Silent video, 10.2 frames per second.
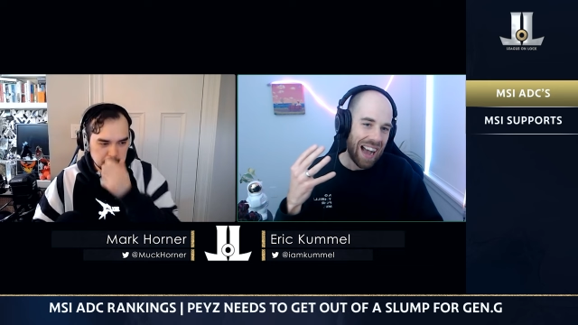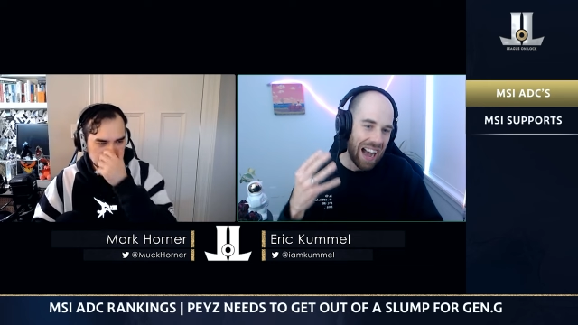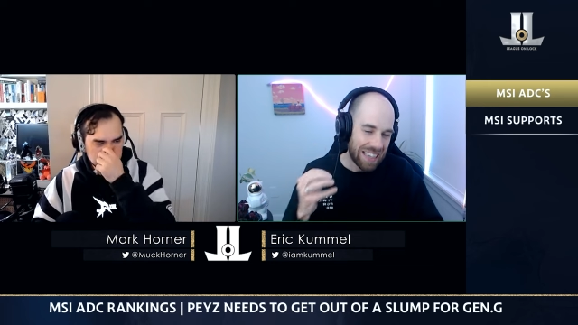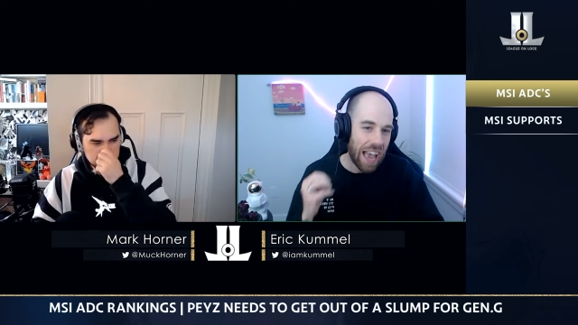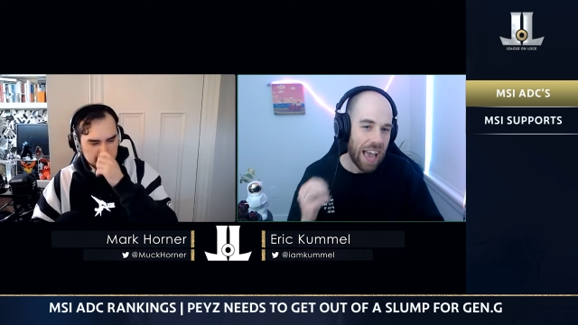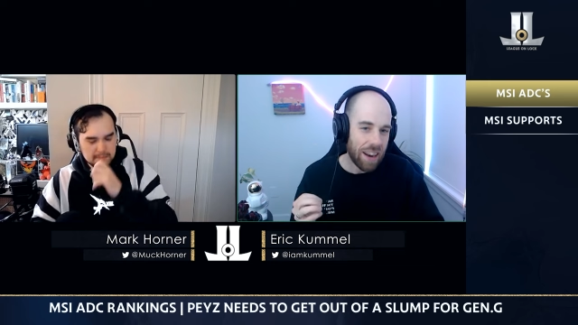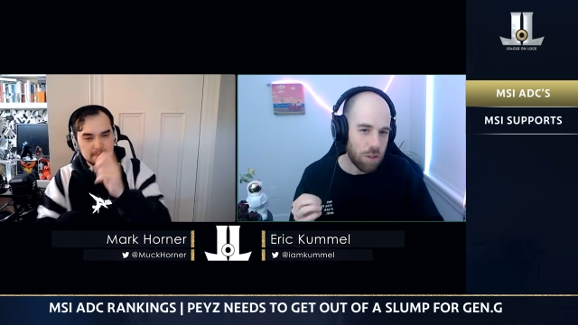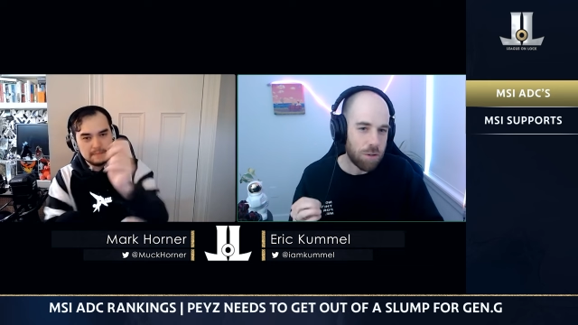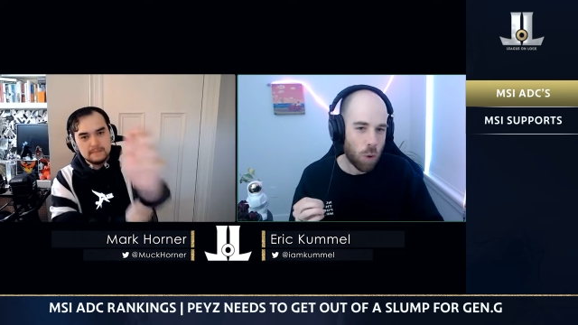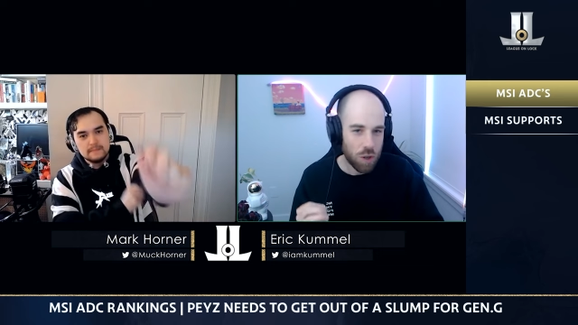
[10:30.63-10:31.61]
Speaker 1: again
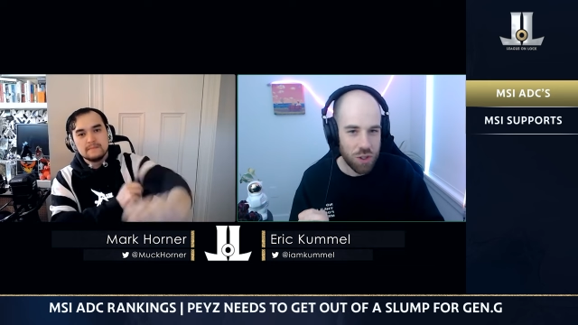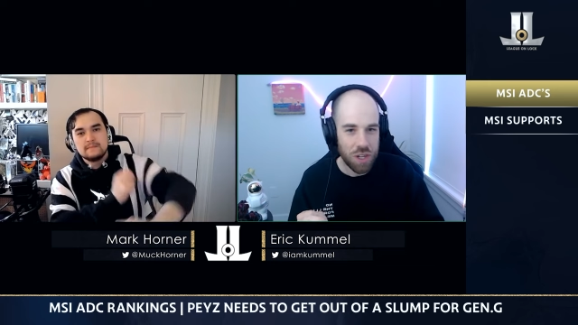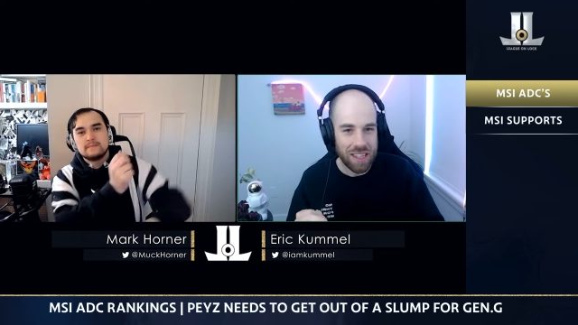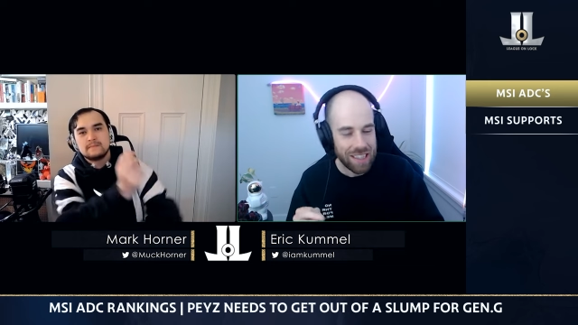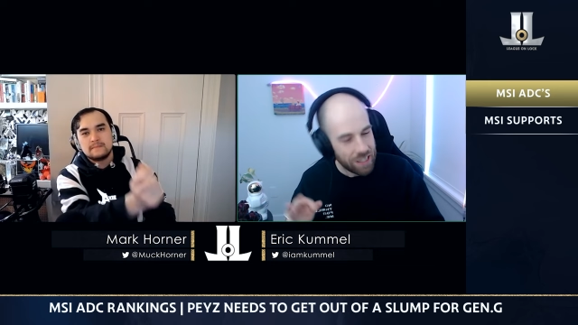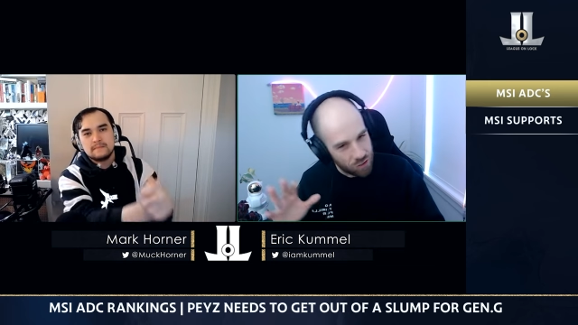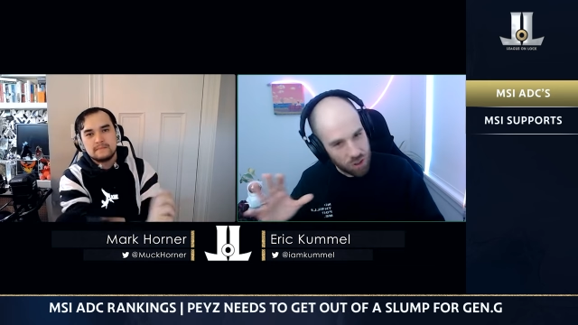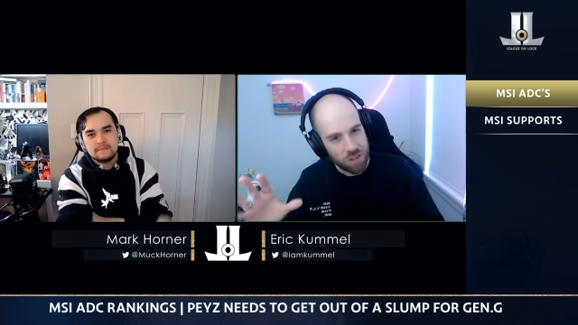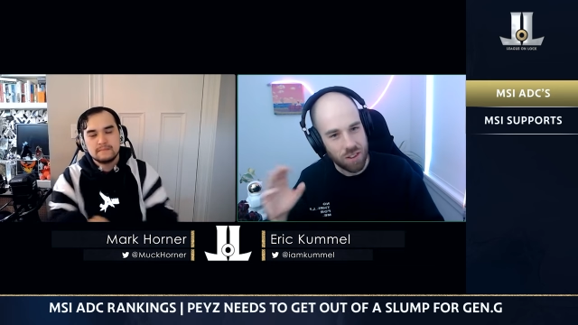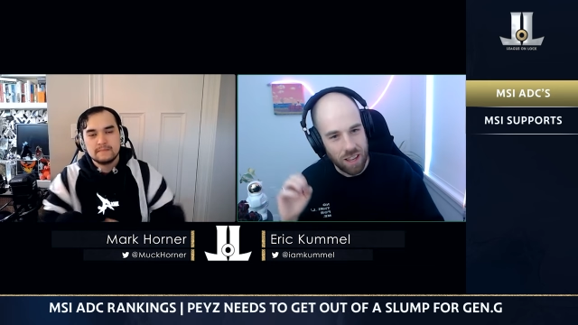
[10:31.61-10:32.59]
unfortunately
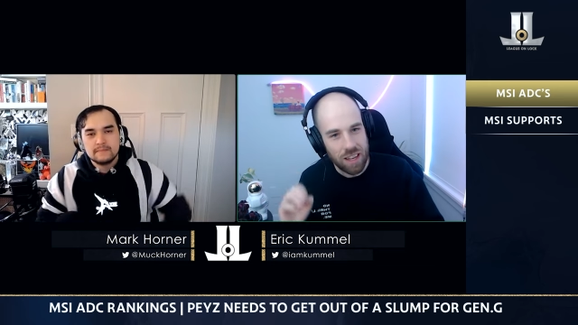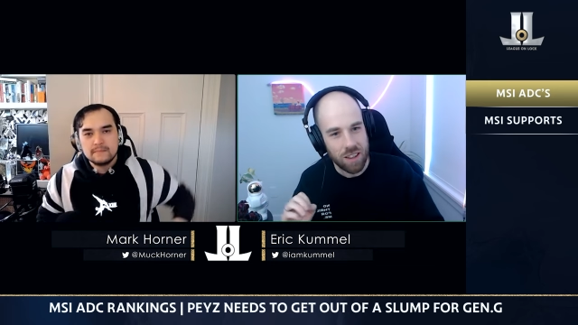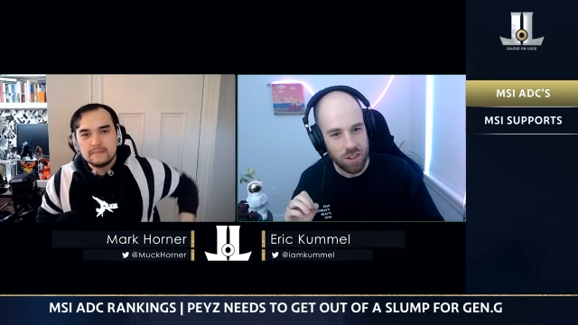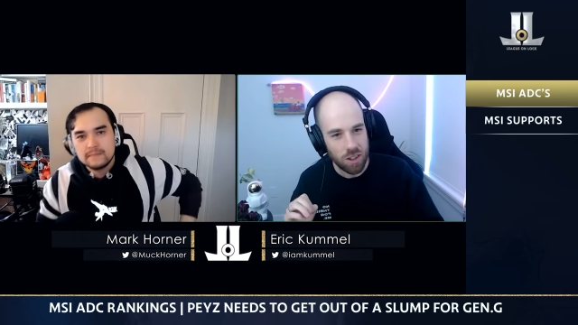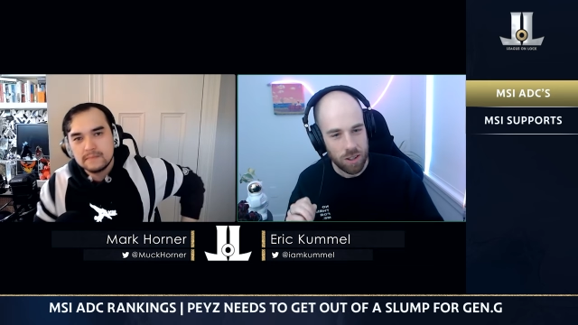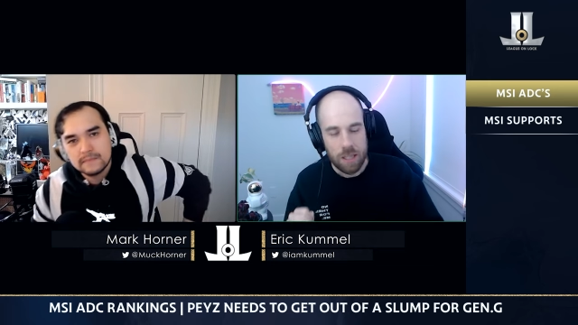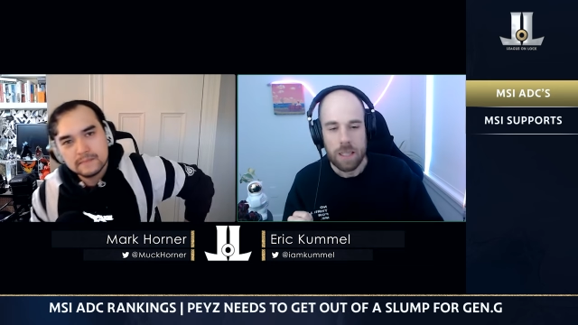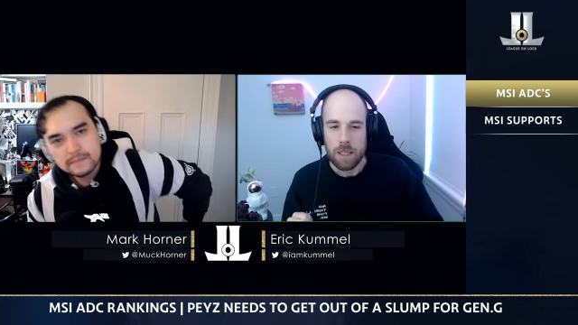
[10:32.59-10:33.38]
just like their